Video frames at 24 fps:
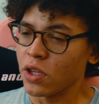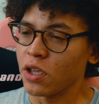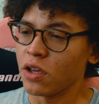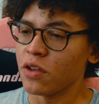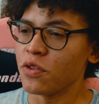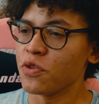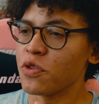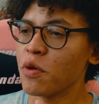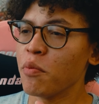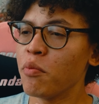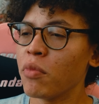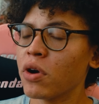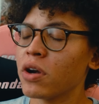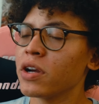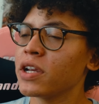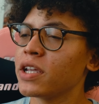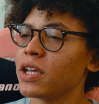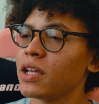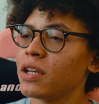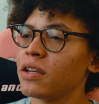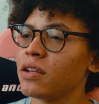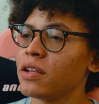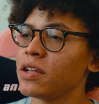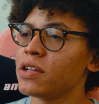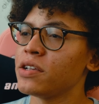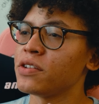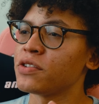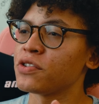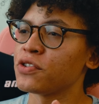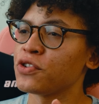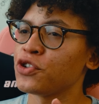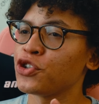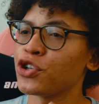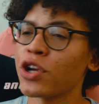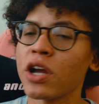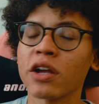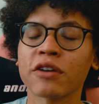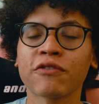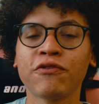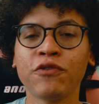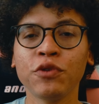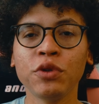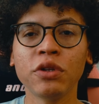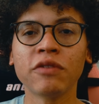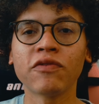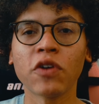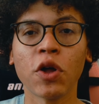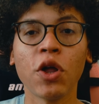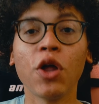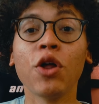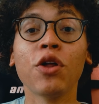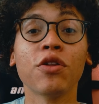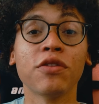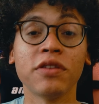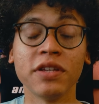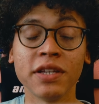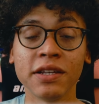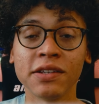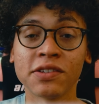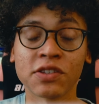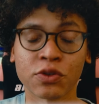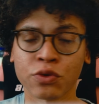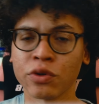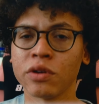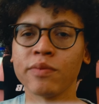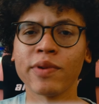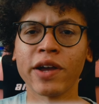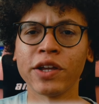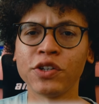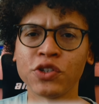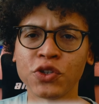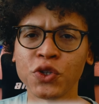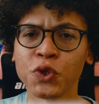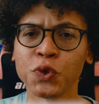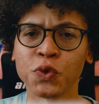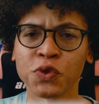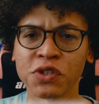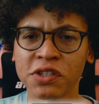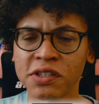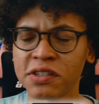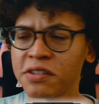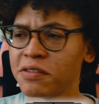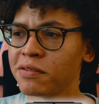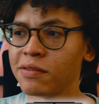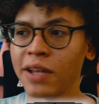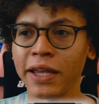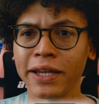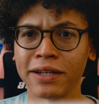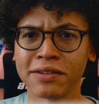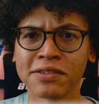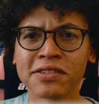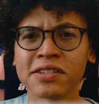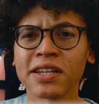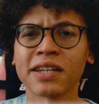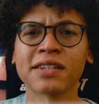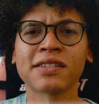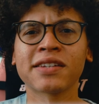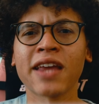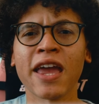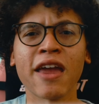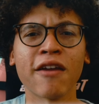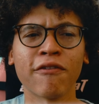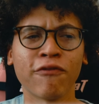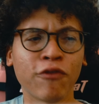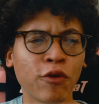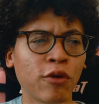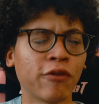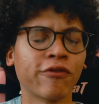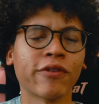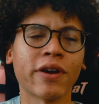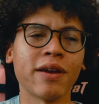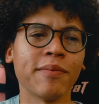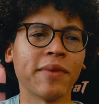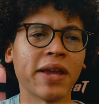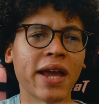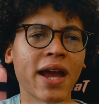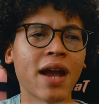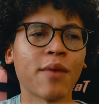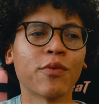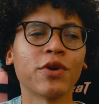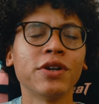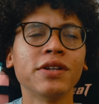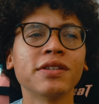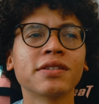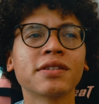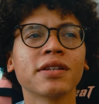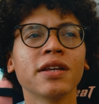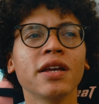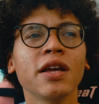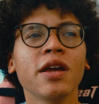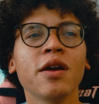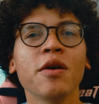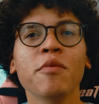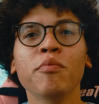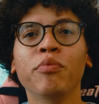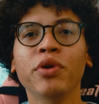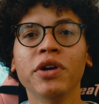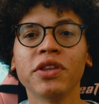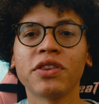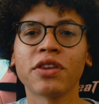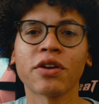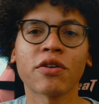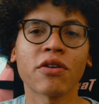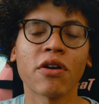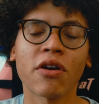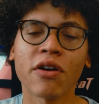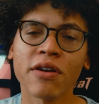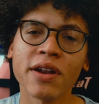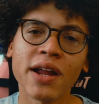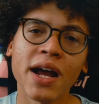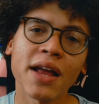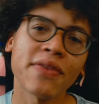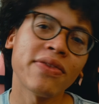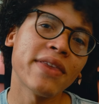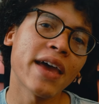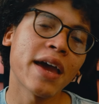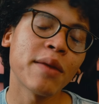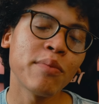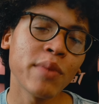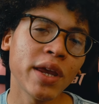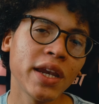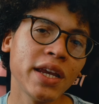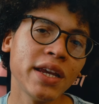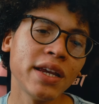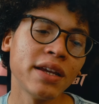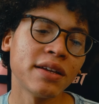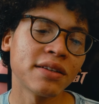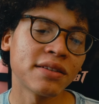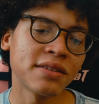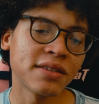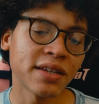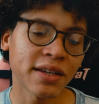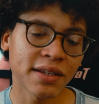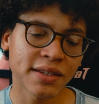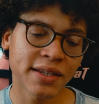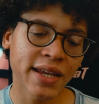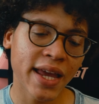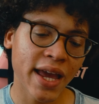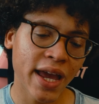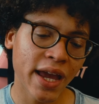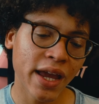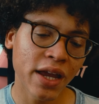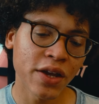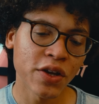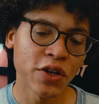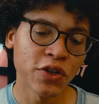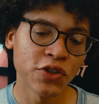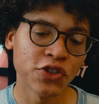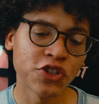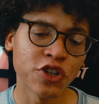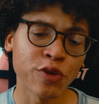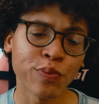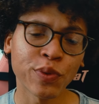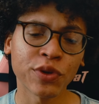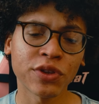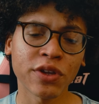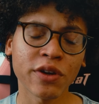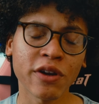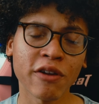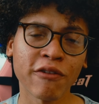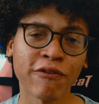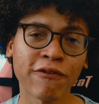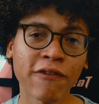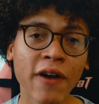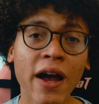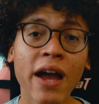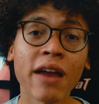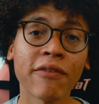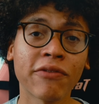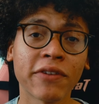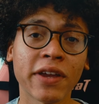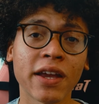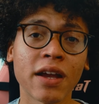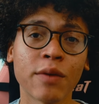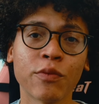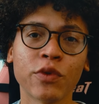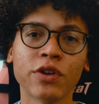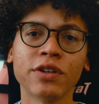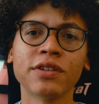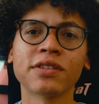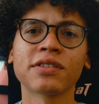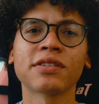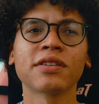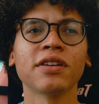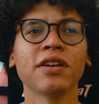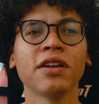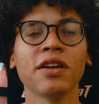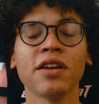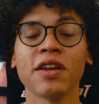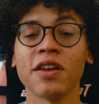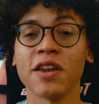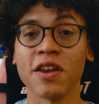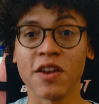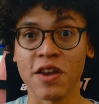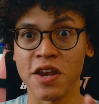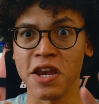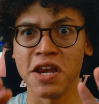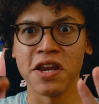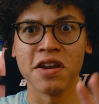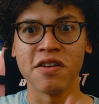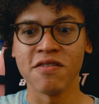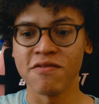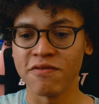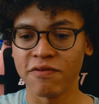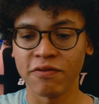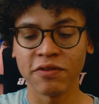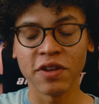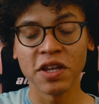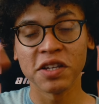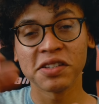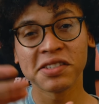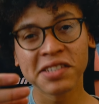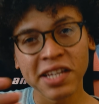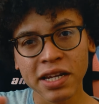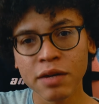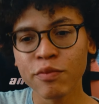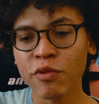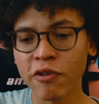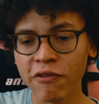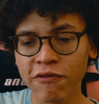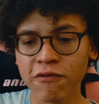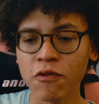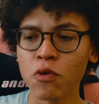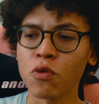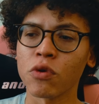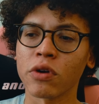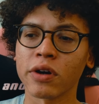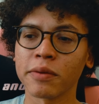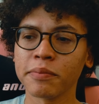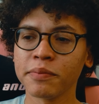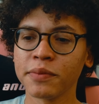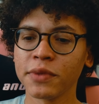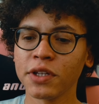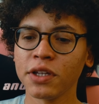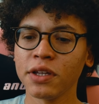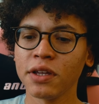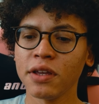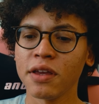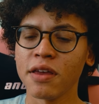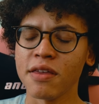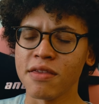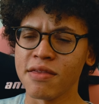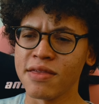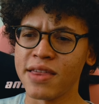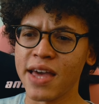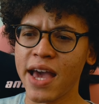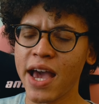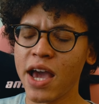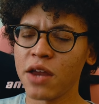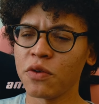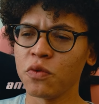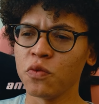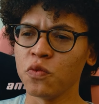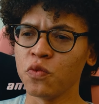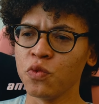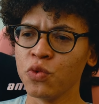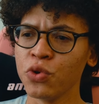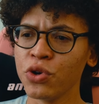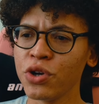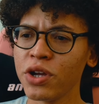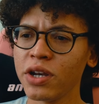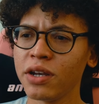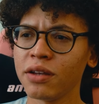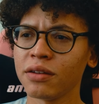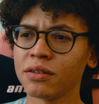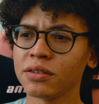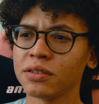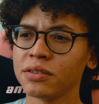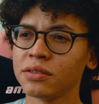the market is chock full of all these 3x2 like 6K full frame cameras, but there are not that many 6K Super 35 cameras in cinema form that would